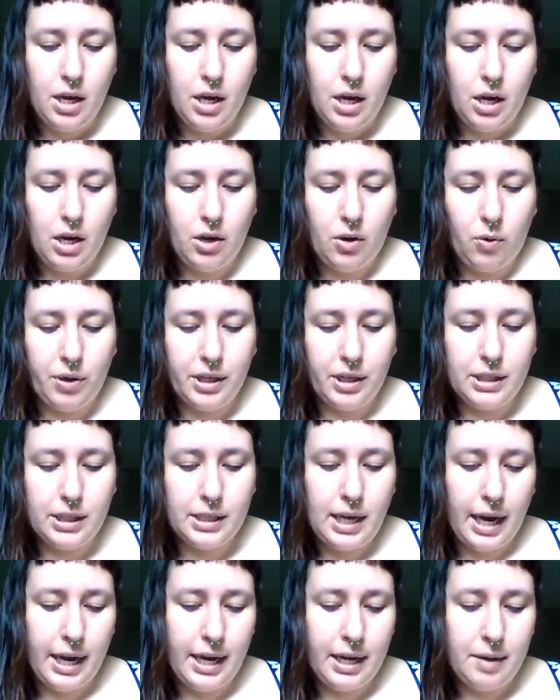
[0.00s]
according to
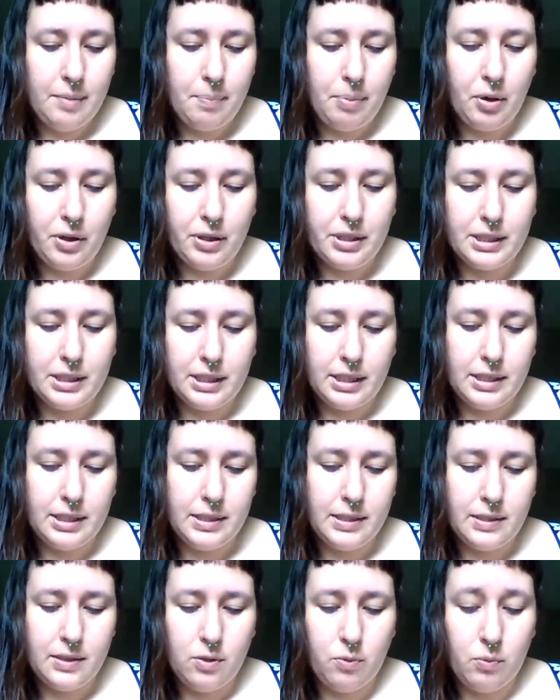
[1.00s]
Diane
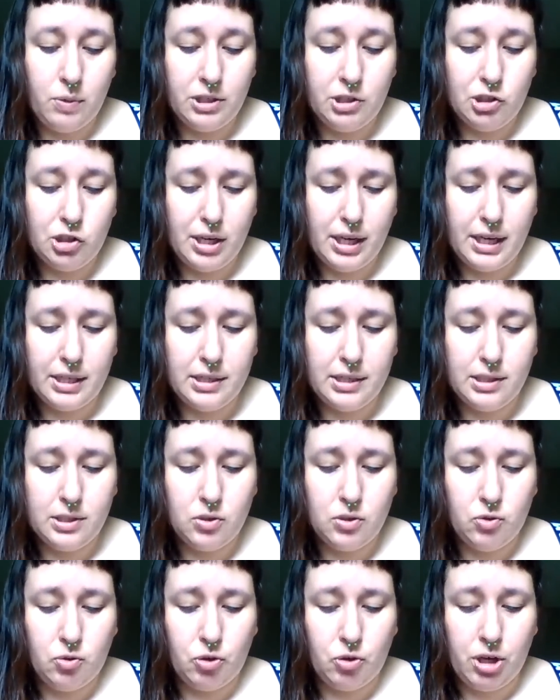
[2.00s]
Perkis's The Witch in
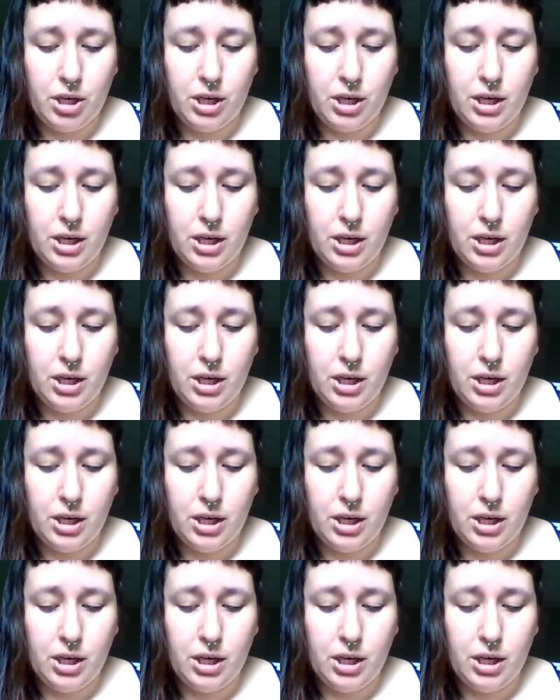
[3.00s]
History,